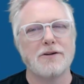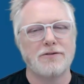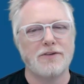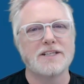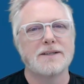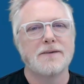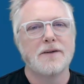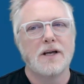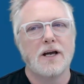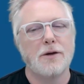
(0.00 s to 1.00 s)
benefit.
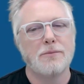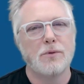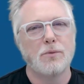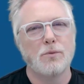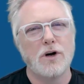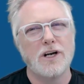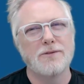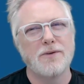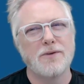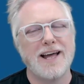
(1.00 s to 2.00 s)
What
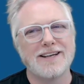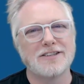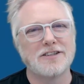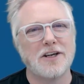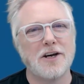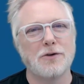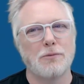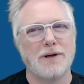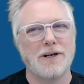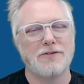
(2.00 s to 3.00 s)
kind of
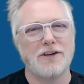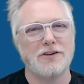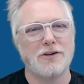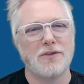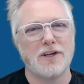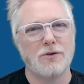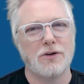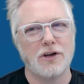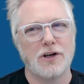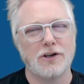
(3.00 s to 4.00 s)
external benefit do you think
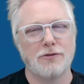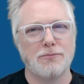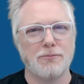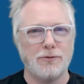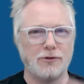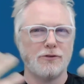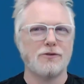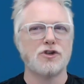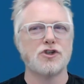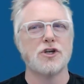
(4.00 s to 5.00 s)
you can kind of sort
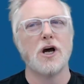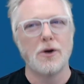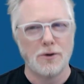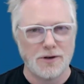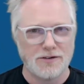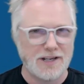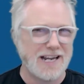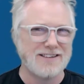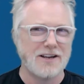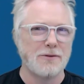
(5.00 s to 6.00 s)
of show?
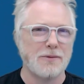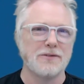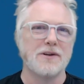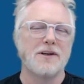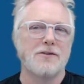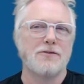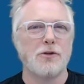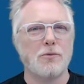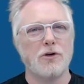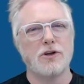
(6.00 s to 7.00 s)
Is there one
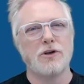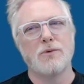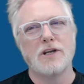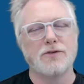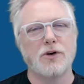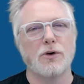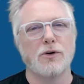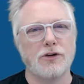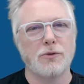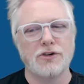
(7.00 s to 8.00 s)
for where you've
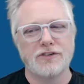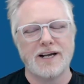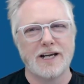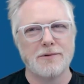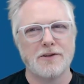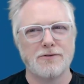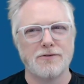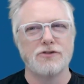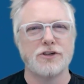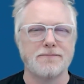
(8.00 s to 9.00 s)
got to, or did that come in the
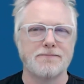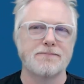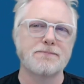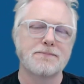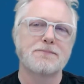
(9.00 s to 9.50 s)
future?